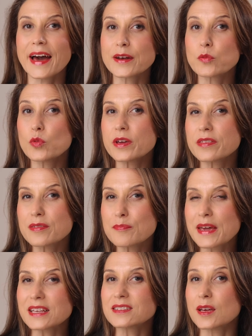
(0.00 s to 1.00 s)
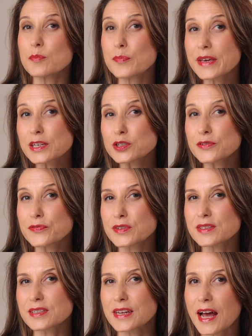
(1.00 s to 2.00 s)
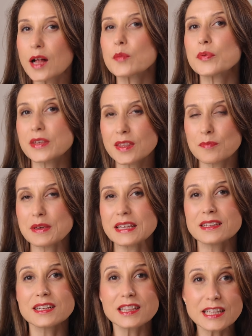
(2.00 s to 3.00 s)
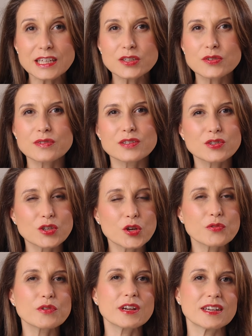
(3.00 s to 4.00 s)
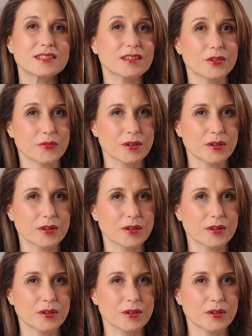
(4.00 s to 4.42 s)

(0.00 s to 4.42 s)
That width makes a big difference in helping the meat cling to the skewer as it